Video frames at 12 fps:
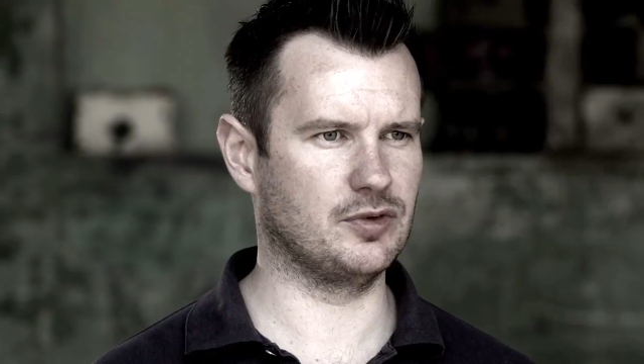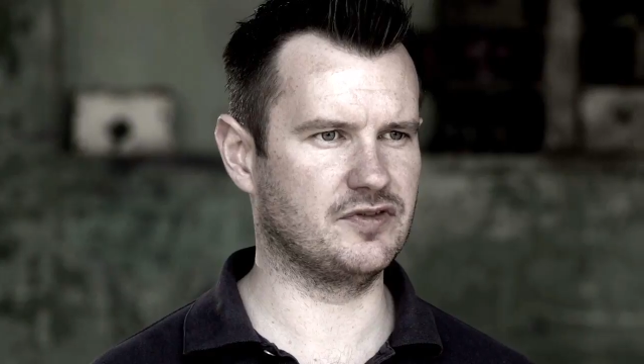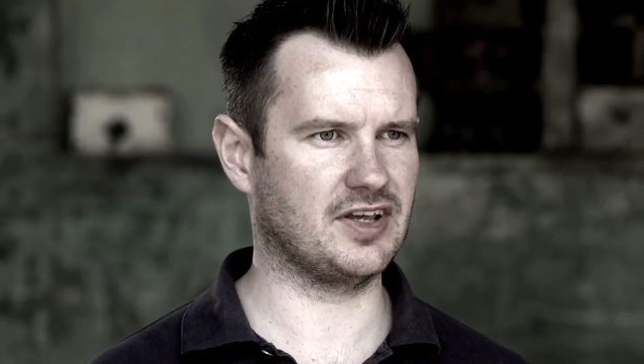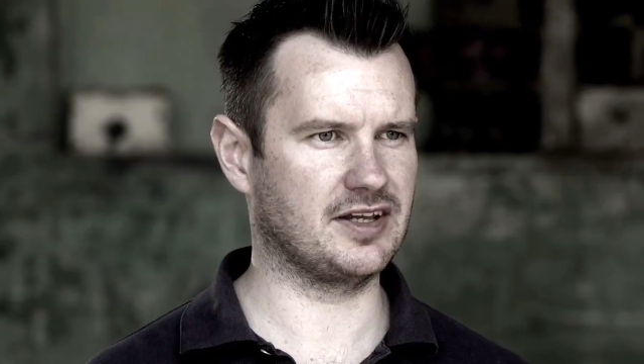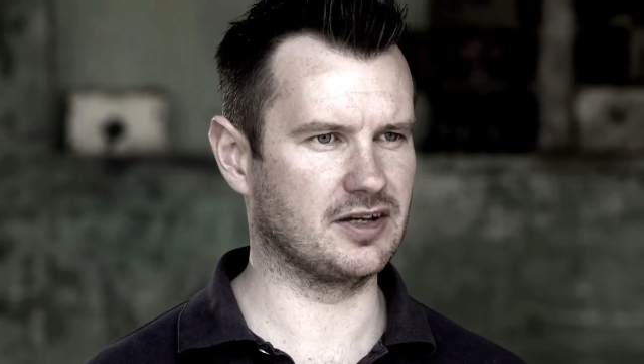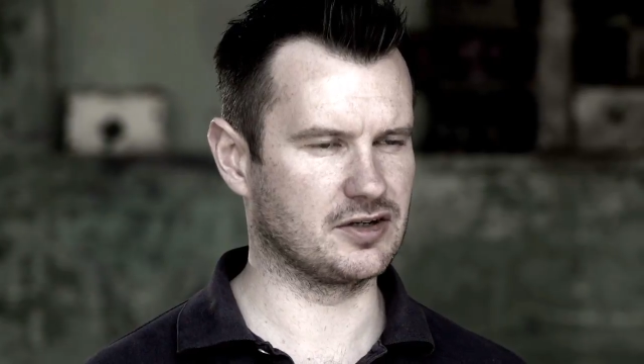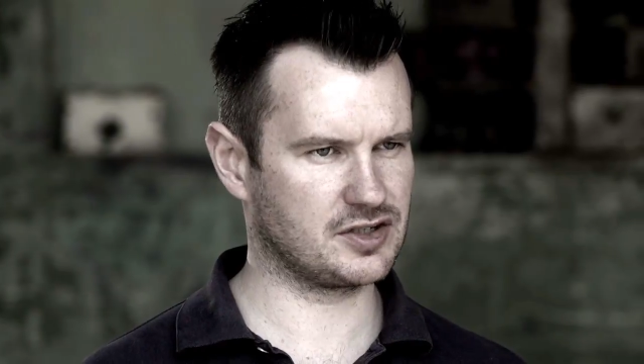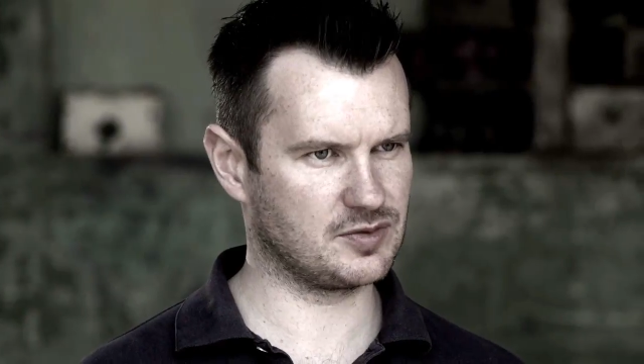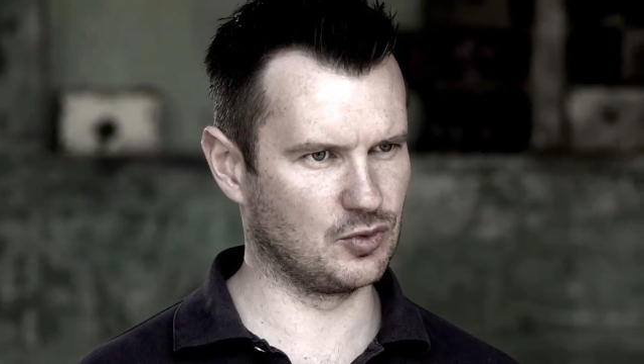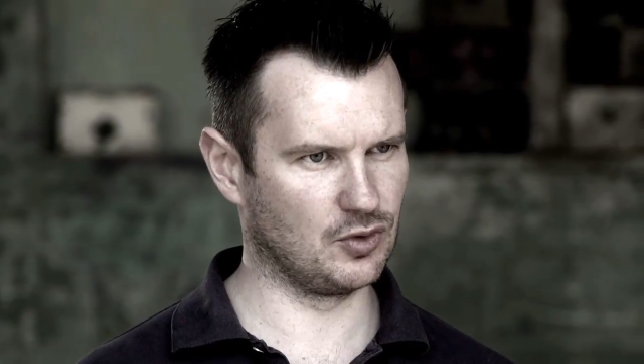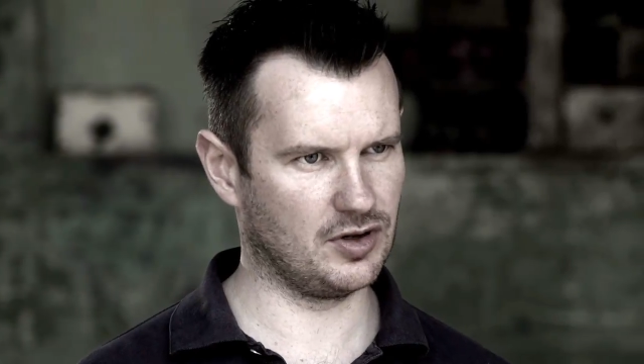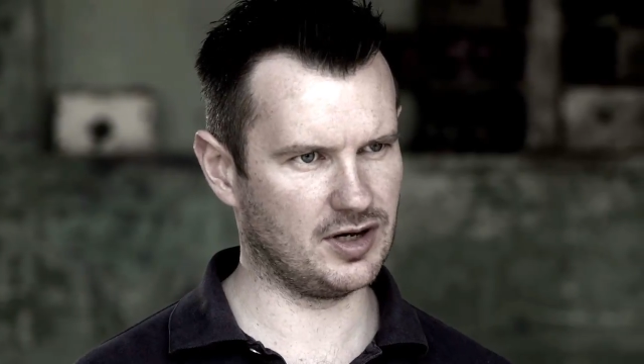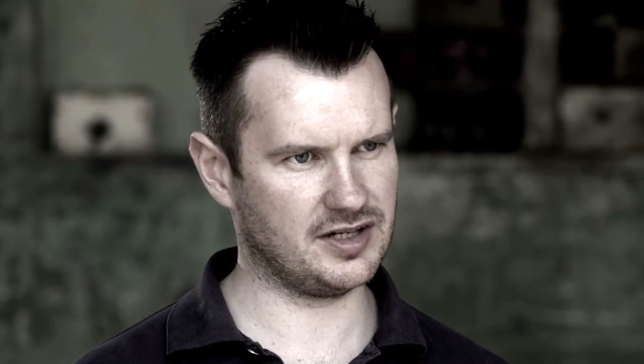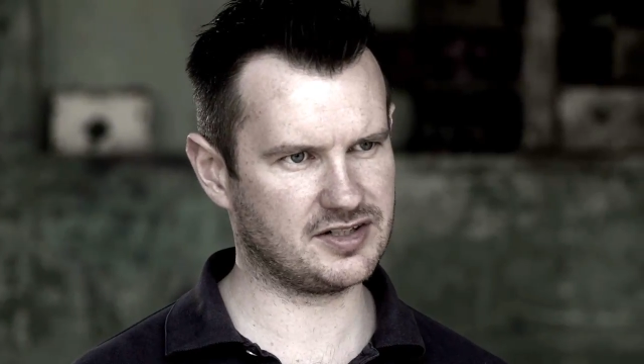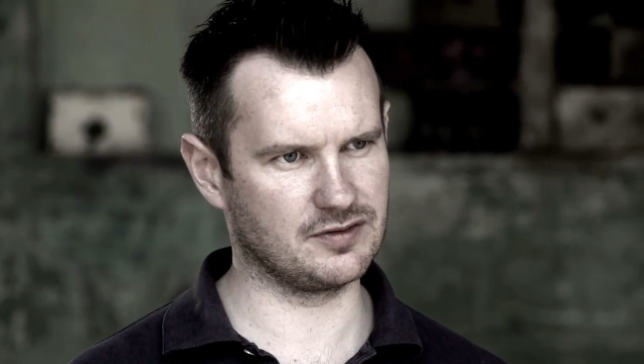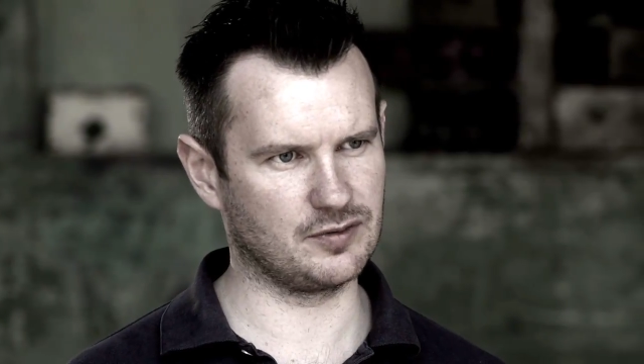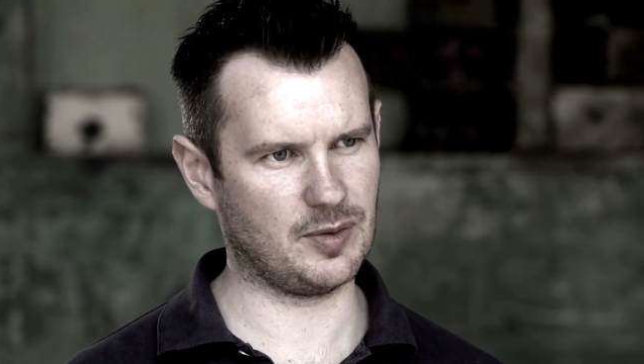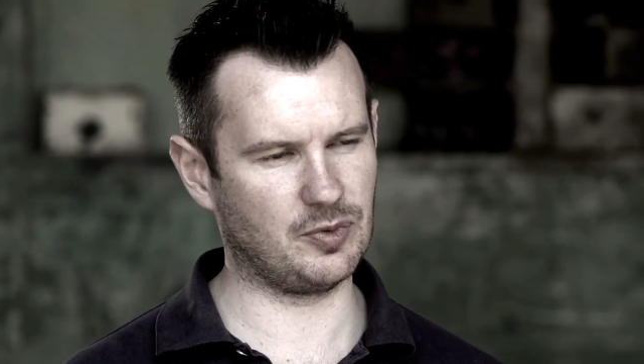We've taken a smaller
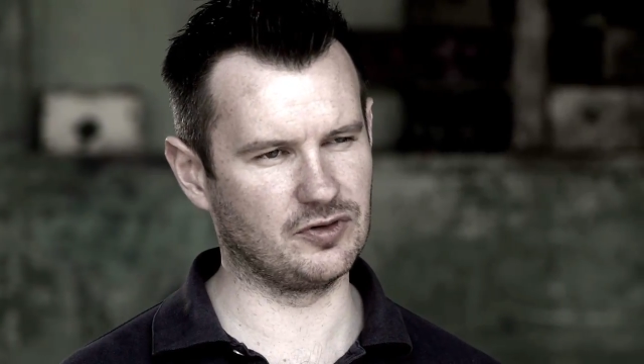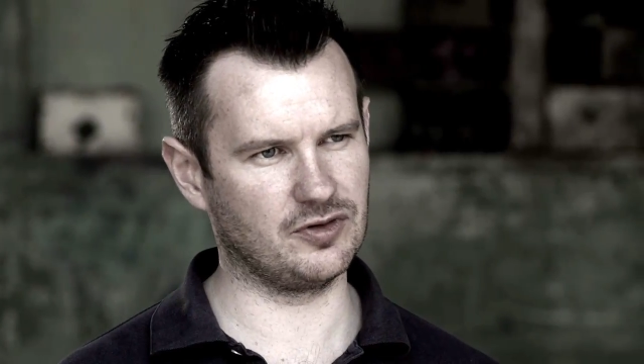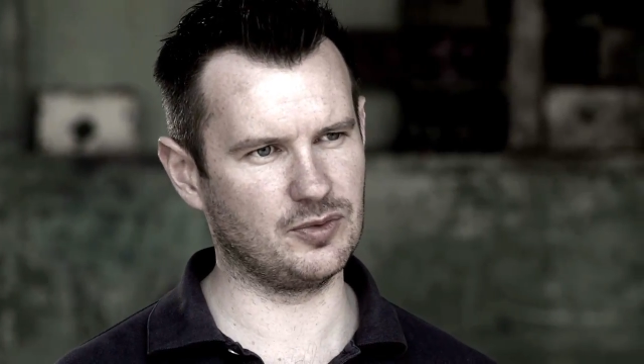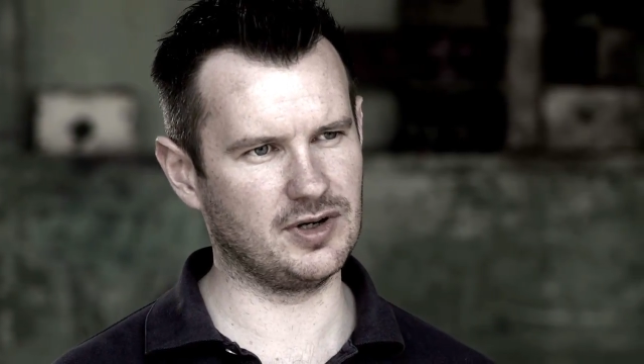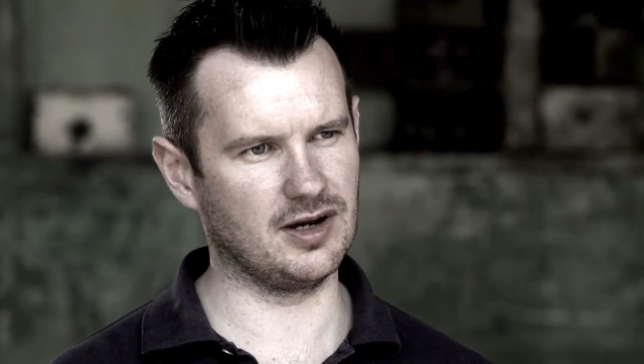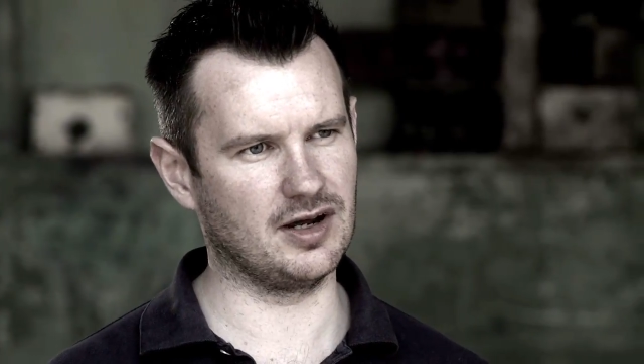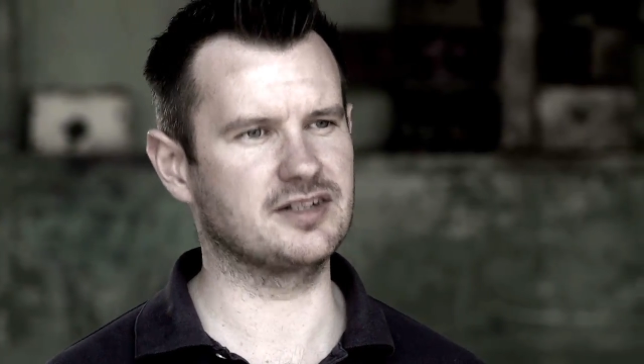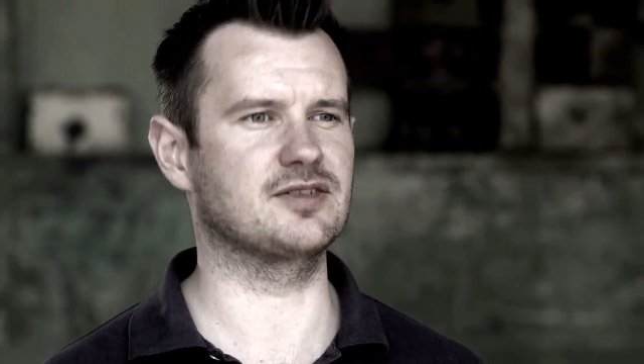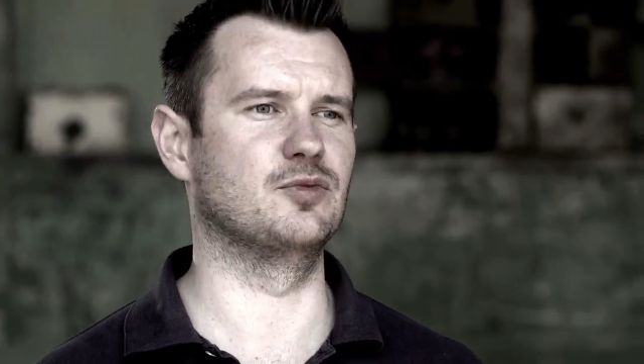list of weapons that we liked